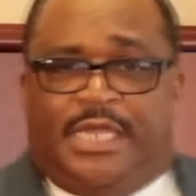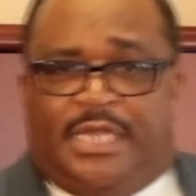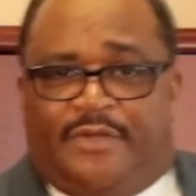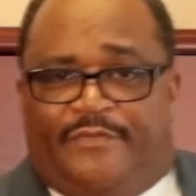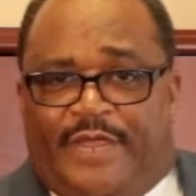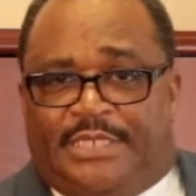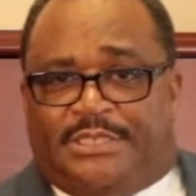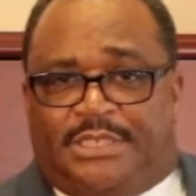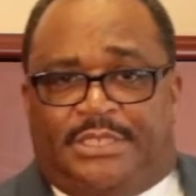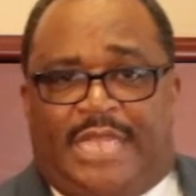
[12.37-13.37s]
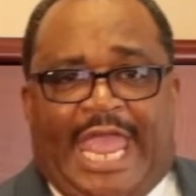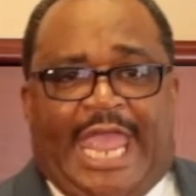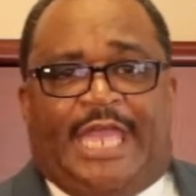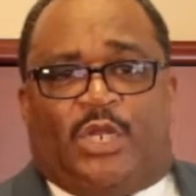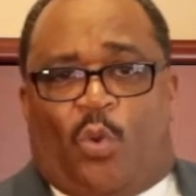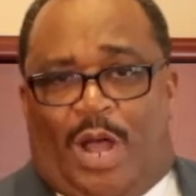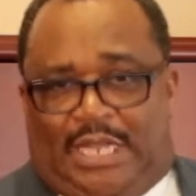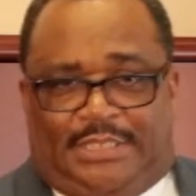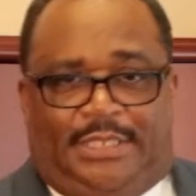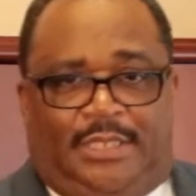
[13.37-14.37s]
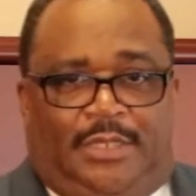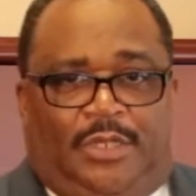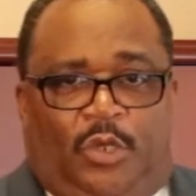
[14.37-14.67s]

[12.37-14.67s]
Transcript: innovation, and quality.